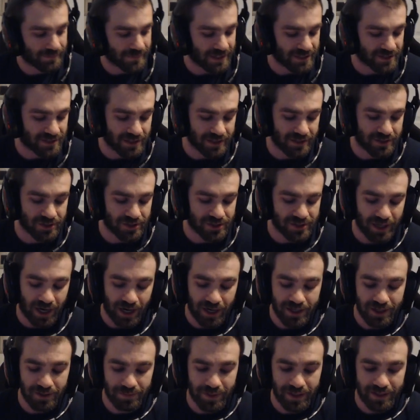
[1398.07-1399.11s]
Is to just
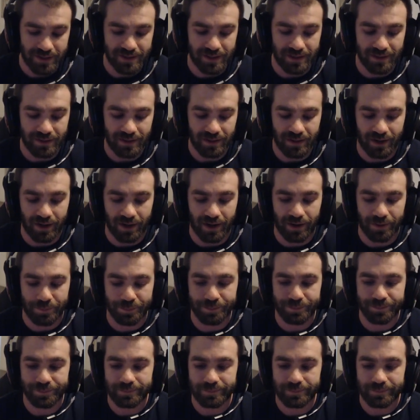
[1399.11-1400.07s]
document it. I